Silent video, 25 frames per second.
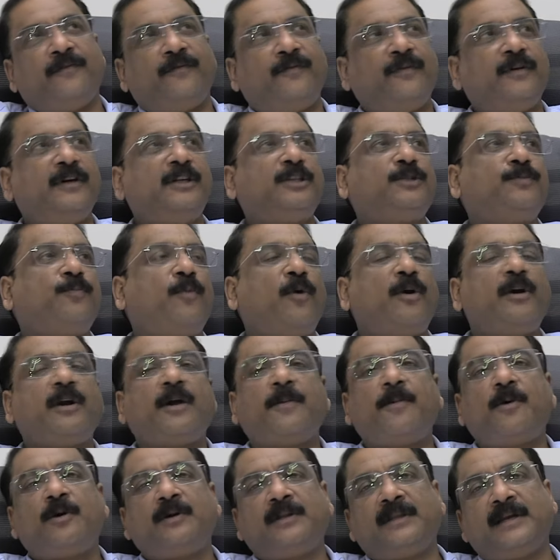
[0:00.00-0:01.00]
First point
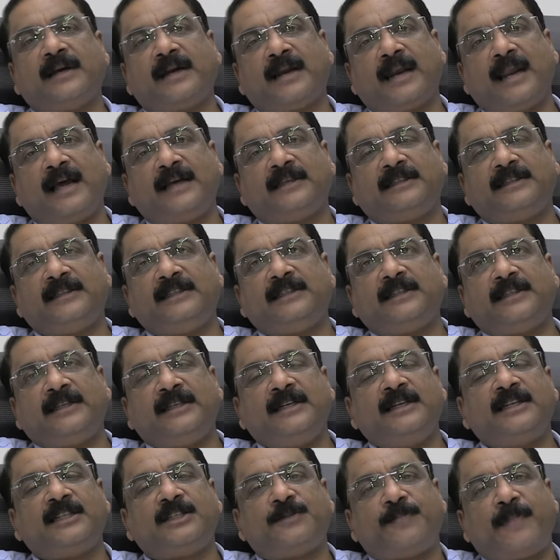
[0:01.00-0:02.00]
about the class is
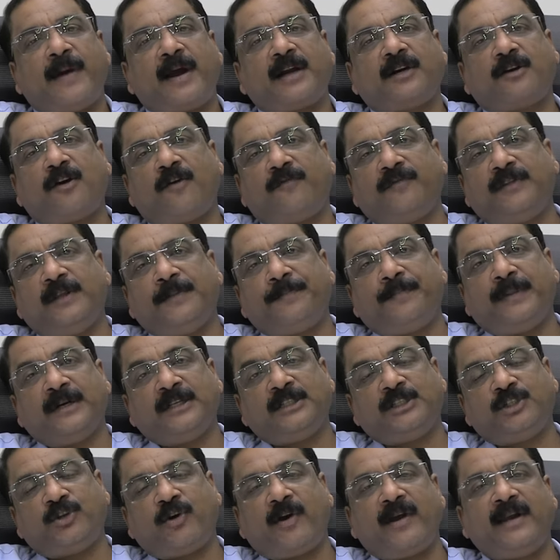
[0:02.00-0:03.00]
in respect of the
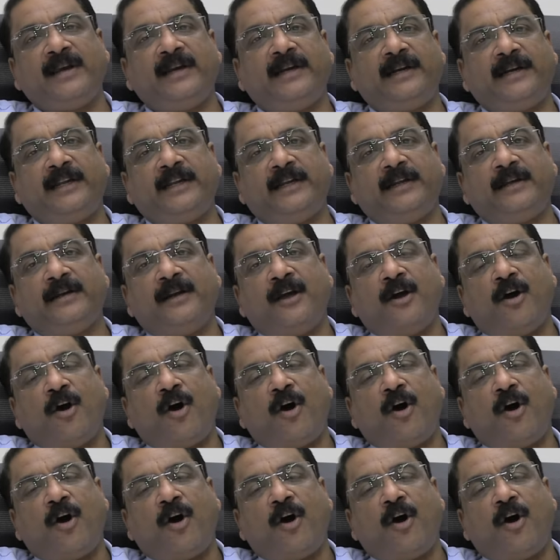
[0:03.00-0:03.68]
punctuality